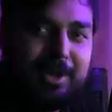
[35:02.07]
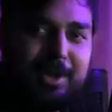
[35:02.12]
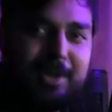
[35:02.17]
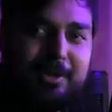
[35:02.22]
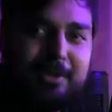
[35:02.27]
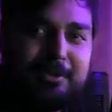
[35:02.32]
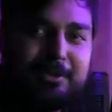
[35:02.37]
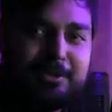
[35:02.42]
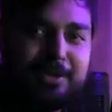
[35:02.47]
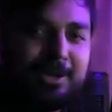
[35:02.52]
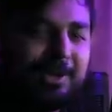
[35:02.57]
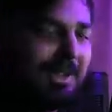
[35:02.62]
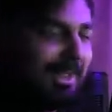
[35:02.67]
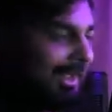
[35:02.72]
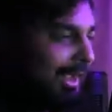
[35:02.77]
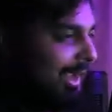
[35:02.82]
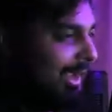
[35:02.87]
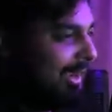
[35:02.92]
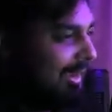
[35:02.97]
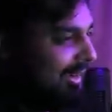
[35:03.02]
now? You're just gonna
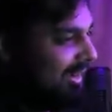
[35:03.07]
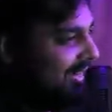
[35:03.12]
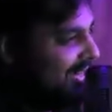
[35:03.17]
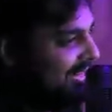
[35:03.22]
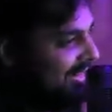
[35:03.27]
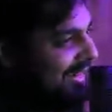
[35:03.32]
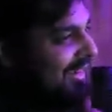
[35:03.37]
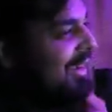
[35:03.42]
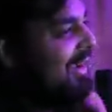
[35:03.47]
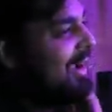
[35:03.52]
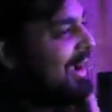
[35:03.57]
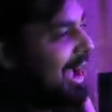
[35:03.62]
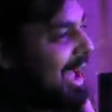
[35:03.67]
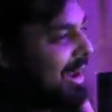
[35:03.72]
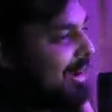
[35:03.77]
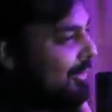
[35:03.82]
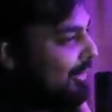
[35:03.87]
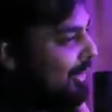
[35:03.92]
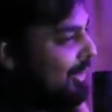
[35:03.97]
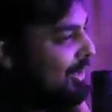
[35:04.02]
like I
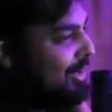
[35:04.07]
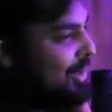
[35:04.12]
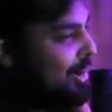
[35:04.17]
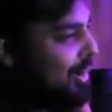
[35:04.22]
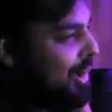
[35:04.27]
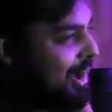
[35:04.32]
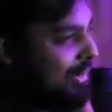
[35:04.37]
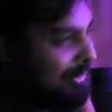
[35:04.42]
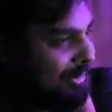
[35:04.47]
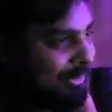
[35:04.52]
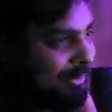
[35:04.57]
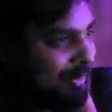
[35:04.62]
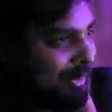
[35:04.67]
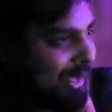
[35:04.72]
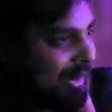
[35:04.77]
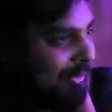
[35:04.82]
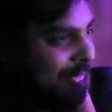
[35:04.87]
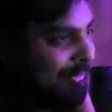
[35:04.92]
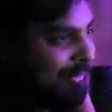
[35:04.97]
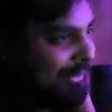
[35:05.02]
don't really know how this
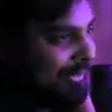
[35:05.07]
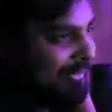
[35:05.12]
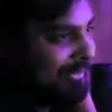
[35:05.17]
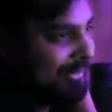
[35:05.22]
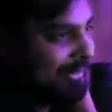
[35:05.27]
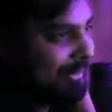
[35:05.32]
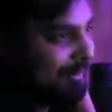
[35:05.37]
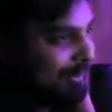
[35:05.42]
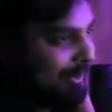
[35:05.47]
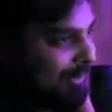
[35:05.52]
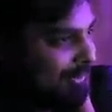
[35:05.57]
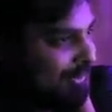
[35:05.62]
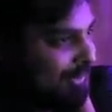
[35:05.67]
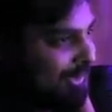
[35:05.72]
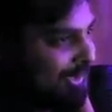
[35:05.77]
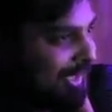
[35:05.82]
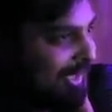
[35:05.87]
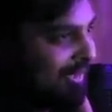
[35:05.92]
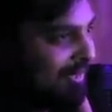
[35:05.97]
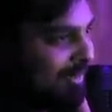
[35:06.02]
benefits the
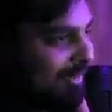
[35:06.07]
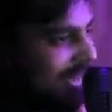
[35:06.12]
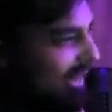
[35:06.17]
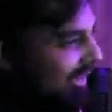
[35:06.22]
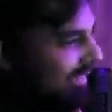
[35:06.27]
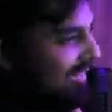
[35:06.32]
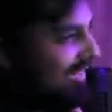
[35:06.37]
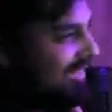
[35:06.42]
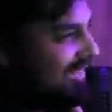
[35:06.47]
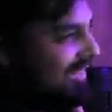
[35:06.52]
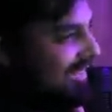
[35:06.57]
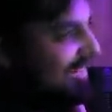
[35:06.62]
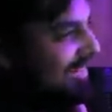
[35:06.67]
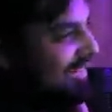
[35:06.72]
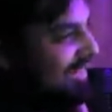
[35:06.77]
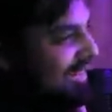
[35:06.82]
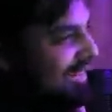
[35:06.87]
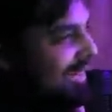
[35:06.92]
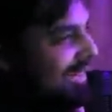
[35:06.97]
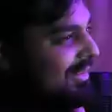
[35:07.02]
person that what?
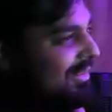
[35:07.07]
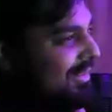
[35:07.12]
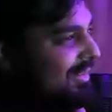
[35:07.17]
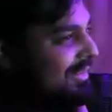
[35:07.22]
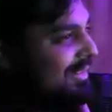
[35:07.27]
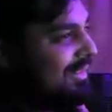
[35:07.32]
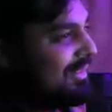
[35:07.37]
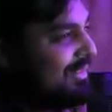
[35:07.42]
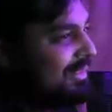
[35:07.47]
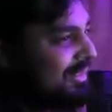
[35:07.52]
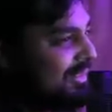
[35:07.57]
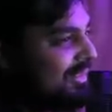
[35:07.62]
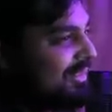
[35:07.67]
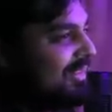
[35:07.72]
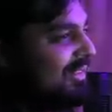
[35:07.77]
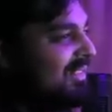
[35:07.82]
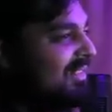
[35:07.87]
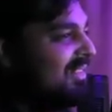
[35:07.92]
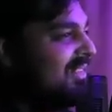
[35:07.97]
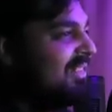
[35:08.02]
This is this is
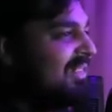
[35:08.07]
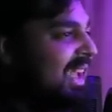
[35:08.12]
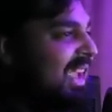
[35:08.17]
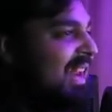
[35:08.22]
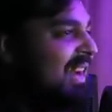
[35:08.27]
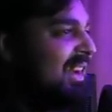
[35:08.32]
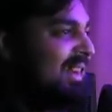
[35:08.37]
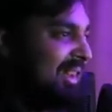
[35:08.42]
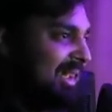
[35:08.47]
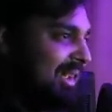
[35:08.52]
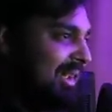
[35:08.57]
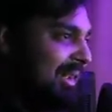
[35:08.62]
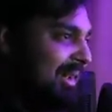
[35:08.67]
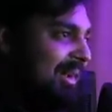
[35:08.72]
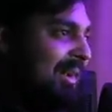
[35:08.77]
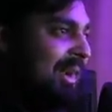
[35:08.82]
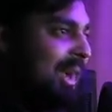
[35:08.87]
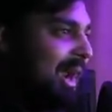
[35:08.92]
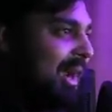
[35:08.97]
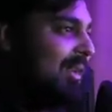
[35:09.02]
insanity.
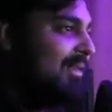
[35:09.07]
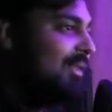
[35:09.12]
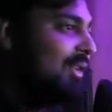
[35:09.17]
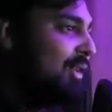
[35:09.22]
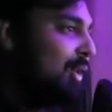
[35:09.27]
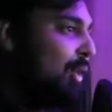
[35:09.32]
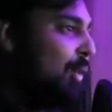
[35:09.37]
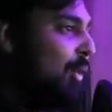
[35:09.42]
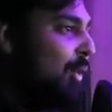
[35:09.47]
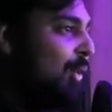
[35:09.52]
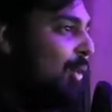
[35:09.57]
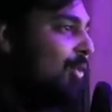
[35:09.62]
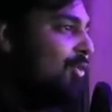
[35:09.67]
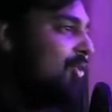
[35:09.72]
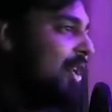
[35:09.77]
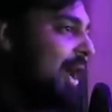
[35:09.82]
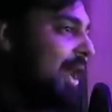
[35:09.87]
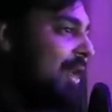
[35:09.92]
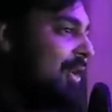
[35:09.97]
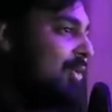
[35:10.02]
And it's like a whole
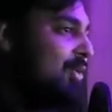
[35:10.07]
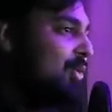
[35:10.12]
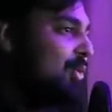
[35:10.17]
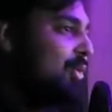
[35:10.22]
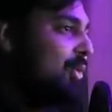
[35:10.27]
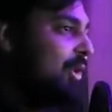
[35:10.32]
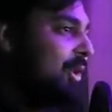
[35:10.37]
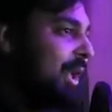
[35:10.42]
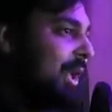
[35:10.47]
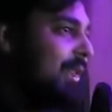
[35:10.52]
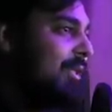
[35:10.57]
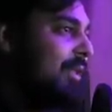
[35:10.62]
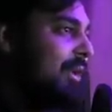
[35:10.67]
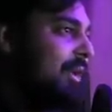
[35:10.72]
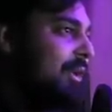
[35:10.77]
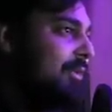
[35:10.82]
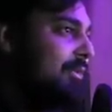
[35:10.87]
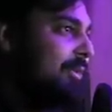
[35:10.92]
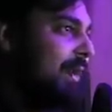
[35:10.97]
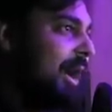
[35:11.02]
giant Google like
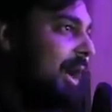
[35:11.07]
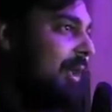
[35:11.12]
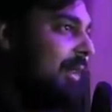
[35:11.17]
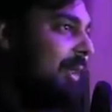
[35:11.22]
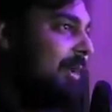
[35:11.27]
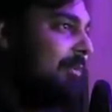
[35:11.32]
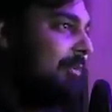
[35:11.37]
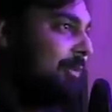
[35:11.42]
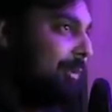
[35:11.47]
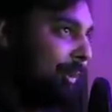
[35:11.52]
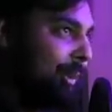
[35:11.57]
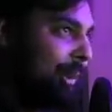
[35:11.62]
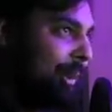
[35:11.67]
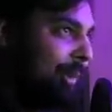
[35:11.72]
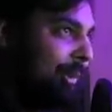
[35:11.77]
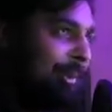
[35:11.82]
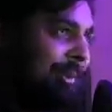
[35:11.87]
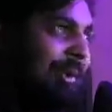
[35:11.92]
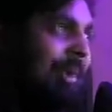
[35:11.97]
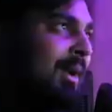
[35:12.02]
thing to file up for
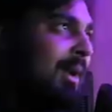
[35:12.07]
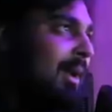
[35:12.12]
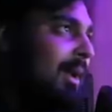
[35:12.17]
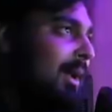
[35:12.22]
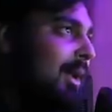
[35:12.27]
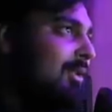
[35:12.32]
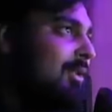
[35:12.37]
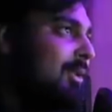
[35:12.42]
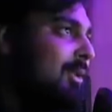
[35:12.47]
you. Let's